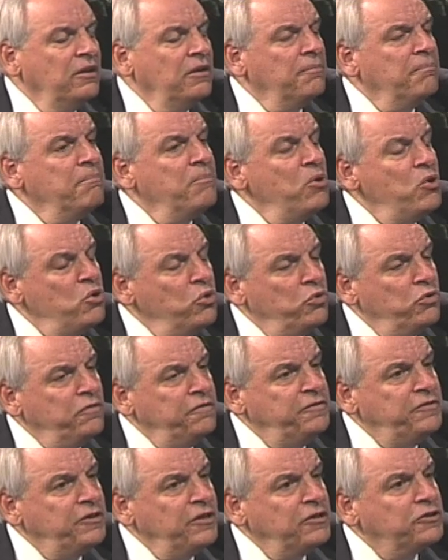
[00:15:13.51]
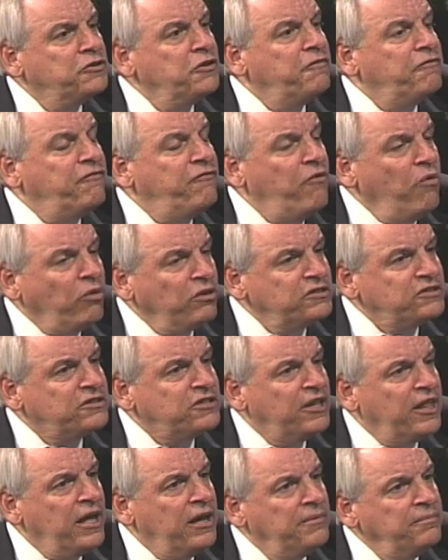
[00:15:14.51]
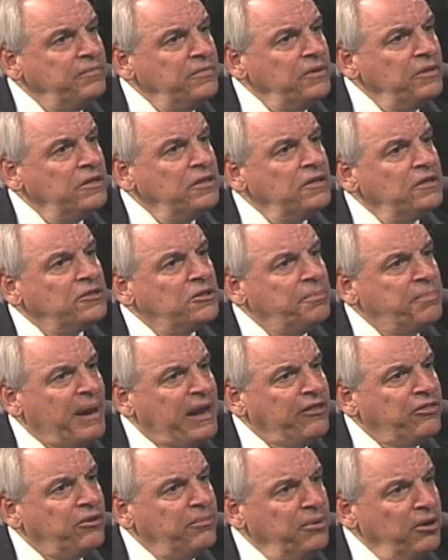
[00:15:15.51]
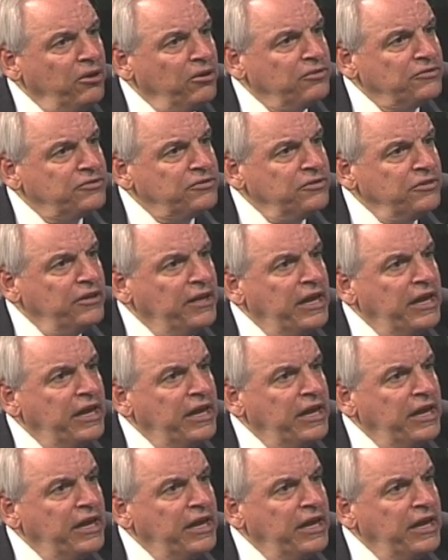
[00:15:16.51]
moved to force them to pay their bills.